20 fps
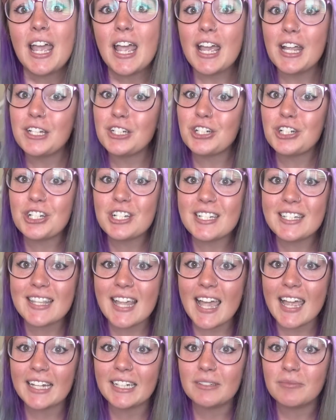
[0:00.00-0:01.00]
And you're just
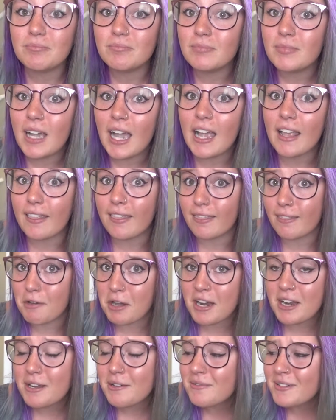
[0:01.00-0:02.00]
like, I
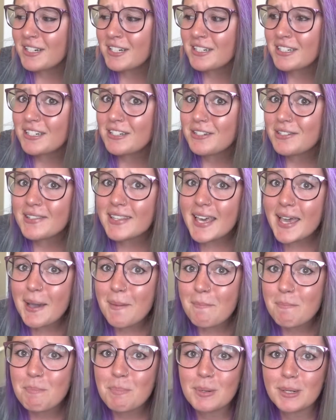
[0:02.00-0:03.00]
thought I wanted to do
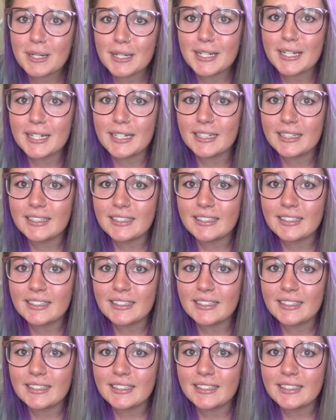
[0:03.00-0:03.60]
that, but